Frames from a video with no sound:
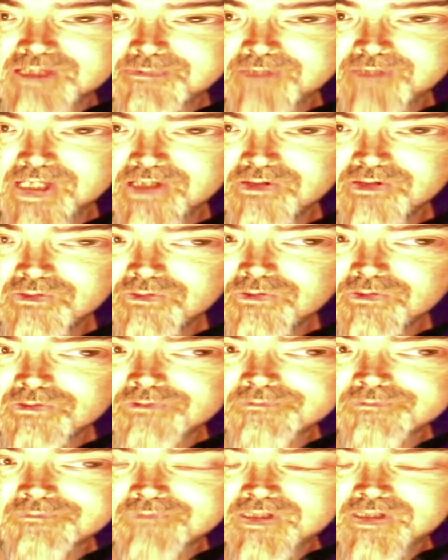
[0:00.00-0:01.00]
by
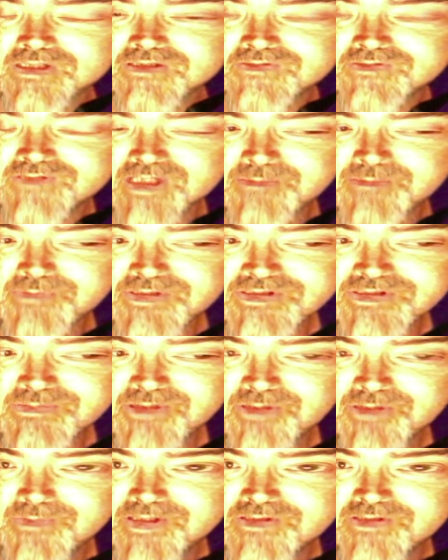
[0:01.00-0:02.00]
Google and designed by some of
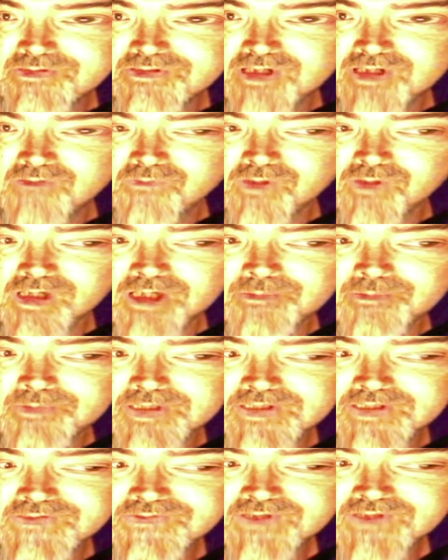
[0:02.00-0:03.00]
the major software
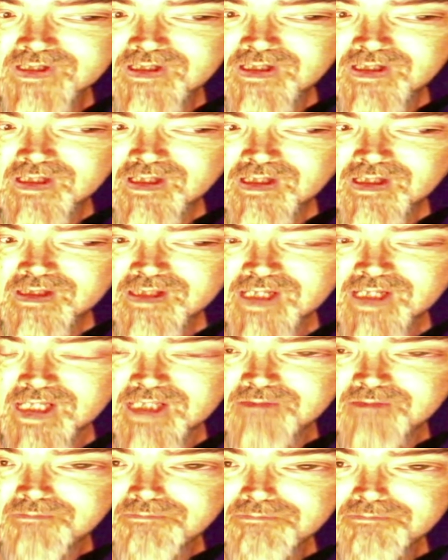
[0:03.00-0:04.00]
companies, that
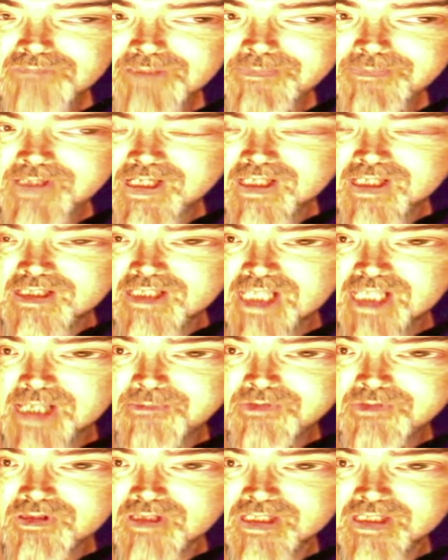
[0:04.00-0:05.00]
can mimic and
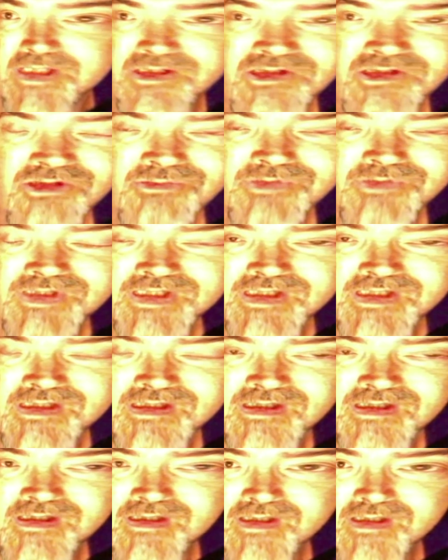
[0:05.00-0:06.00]
emulate human
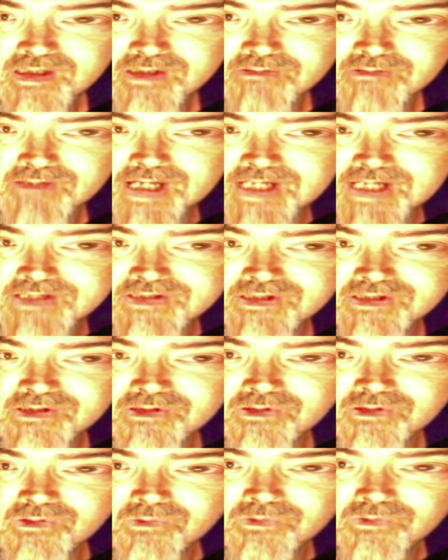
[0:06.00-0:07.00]
interaction
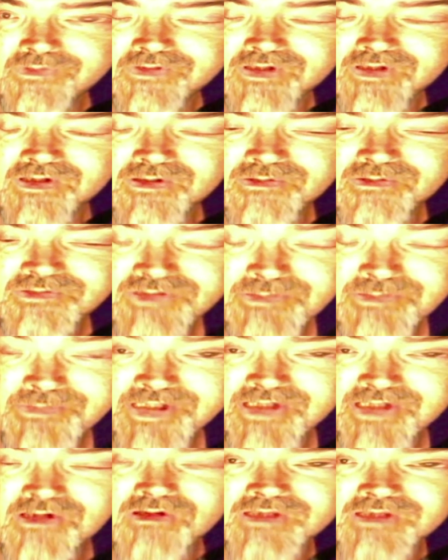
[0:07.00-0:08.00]
with a,
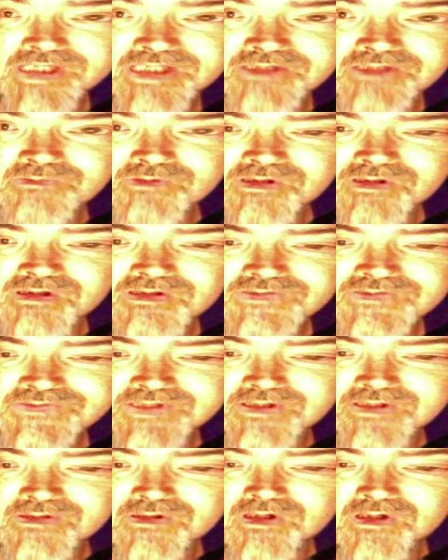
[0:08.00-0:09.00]
somebody calling into a call
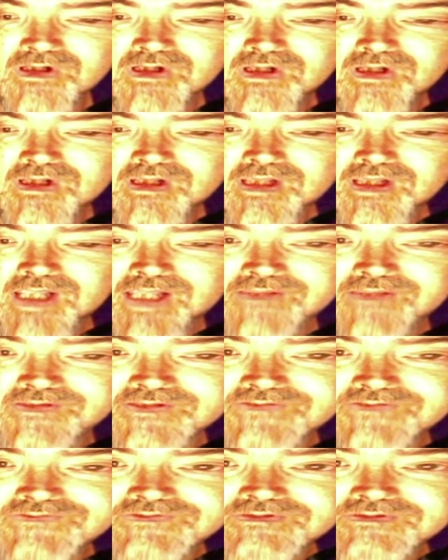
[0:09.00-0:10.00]
center. And
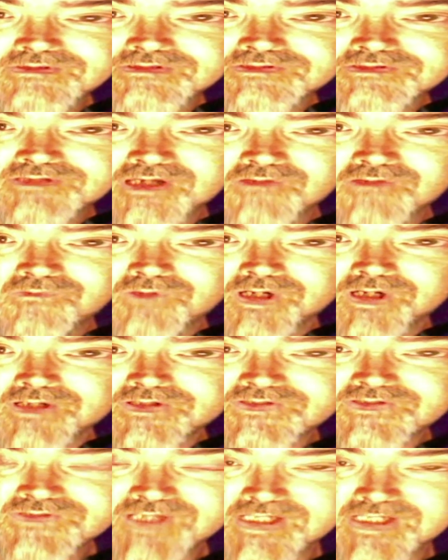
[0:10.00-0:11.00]
this software and
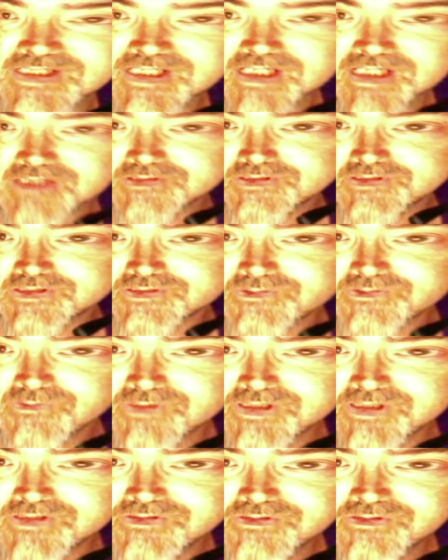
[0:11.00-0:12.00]
this technology is
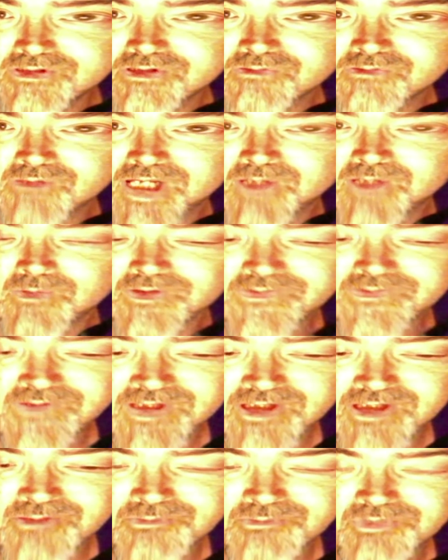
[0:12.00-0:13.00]
going to do away with
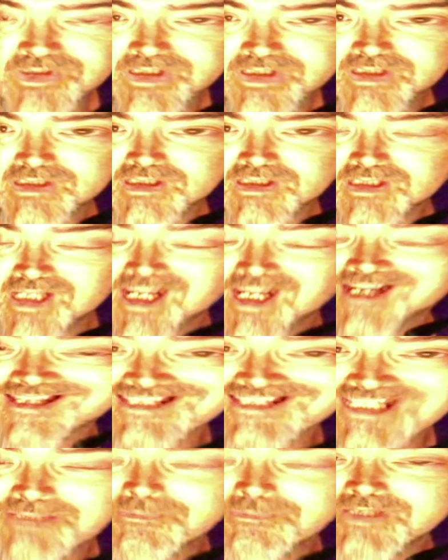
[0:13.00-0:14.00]
and completely
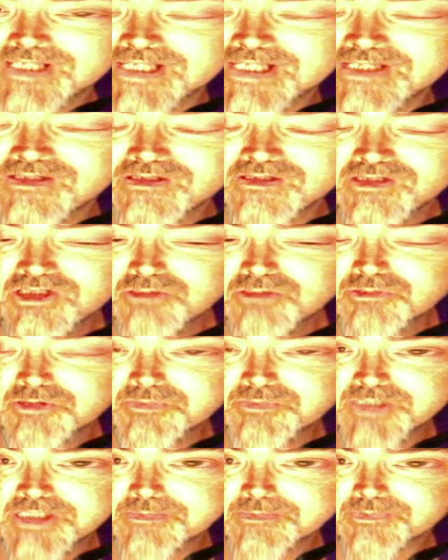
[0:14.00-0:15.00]
eliminate human
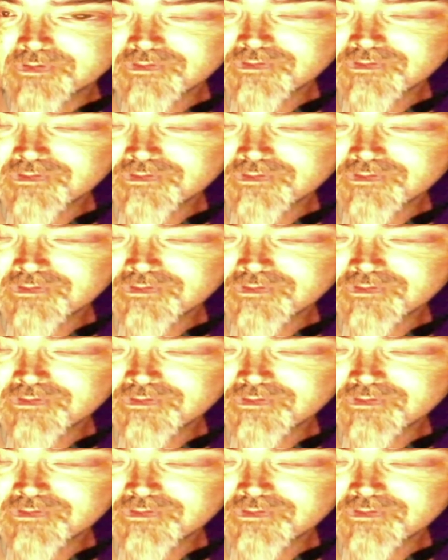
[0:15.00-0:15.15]
people,